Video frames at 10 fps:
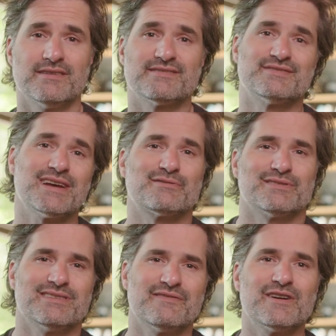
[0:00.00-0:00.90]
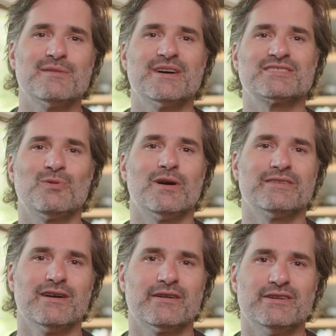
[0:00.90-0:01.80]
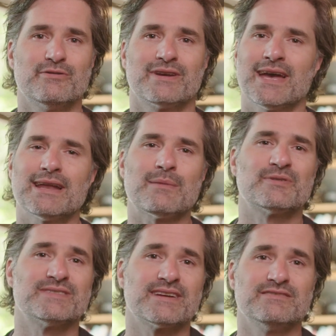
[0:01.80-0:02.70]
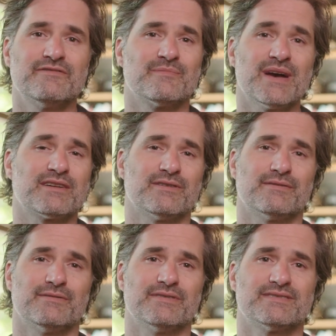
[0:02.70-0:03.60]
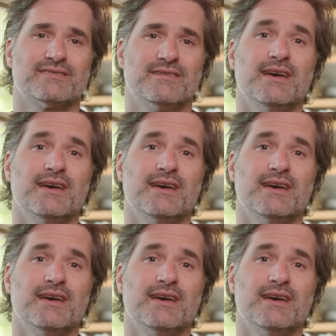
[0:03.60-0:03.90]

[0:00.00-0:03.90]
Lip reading: So generally, the very best quality audio cannot protect you from background noise.